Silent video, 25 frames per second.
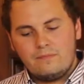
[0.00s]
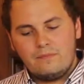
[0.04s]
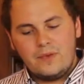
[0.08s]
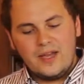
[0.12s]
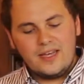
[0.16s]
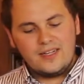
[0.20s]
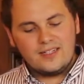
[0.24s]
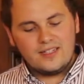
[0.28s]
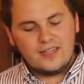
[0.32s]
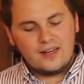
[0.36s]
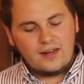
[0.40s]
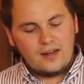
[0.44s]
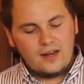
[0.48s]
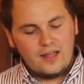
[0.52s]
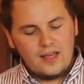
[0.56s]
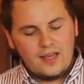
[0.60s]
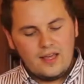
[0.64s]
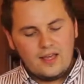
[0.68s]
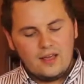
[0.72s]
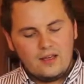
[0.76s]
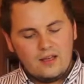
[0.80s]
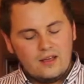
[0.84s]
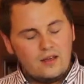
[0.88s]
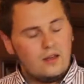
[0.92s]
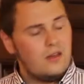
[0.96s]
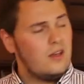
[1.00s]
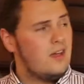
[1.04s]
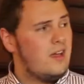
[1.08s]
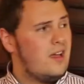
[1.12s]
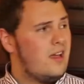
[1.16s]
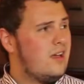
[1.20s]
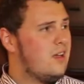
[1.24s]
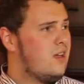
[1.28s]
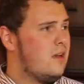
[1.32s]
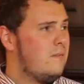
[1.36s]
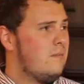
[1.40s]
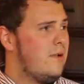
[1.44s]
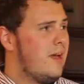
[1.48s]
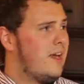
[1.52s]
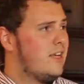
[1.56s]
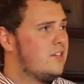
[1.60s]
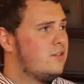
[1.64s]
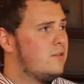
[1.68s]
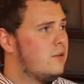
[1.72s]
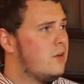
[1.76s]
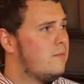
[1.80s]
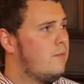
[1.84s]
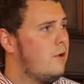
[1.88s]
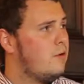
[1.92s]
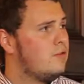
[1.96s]
Basically, compared
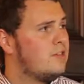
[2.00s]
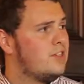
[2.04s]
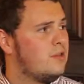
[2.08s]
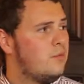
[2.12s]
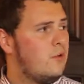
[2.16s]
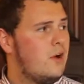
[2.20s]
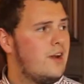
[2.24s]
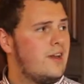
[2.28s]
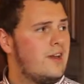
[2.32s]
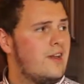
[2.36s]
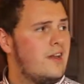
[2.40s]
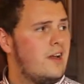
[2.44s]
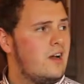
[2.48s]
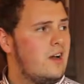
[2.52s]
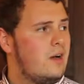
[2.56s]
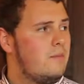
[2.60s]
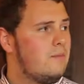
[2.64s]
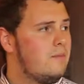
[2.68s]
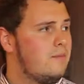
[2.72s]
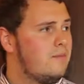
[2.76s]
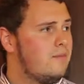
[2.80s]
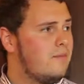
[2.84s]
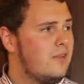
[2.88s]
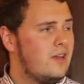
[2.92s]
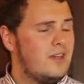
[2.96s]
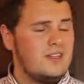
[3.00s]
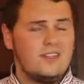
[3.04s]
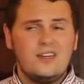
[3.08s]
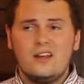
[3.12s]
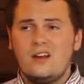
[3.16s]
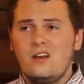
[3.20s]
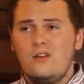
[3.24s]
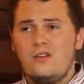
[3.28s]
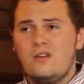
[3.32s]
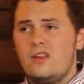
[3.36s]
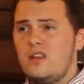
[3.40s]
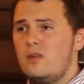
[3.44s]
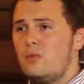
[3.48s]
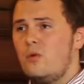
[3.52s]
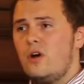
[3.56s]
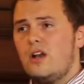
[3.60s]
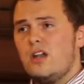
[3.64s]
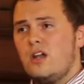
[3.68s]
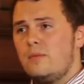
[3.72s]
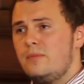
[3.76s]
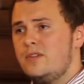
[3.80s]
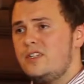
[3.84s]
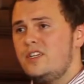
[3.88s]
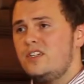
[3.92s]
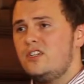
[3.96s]
to a compulsory winding up, it's included in the
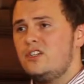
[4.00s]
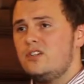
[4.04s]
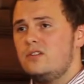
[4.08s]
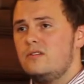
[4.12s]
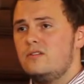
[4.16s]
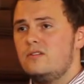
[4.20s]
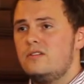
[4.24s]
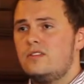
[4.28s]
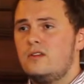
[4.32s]
winding up petition.